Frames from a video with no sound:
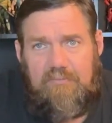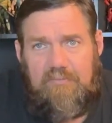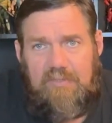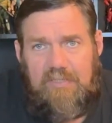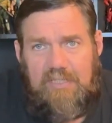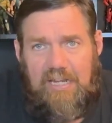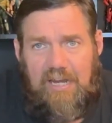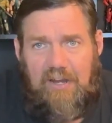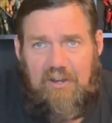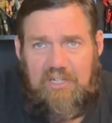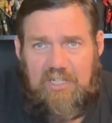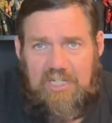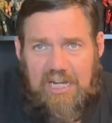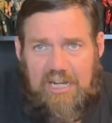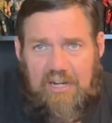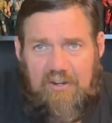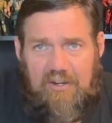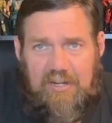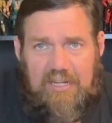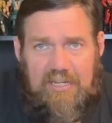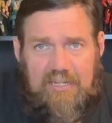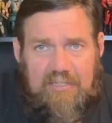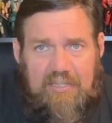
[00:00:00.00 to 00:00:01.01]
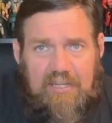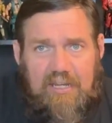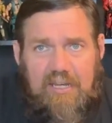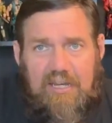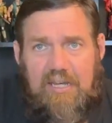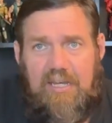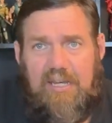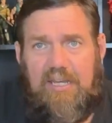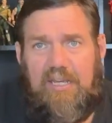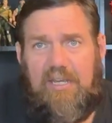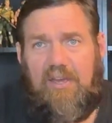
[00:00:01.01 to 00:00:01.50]
The Air Chariot.
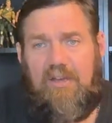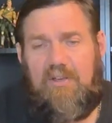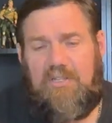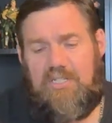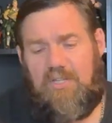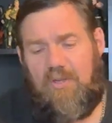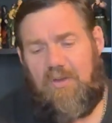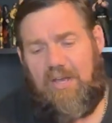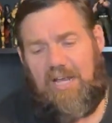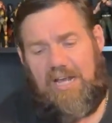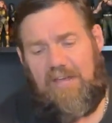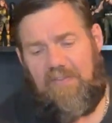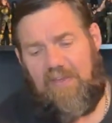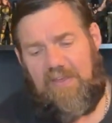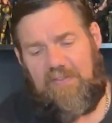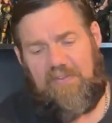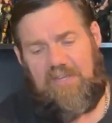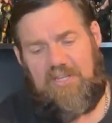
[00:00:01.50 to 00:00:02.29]
So I think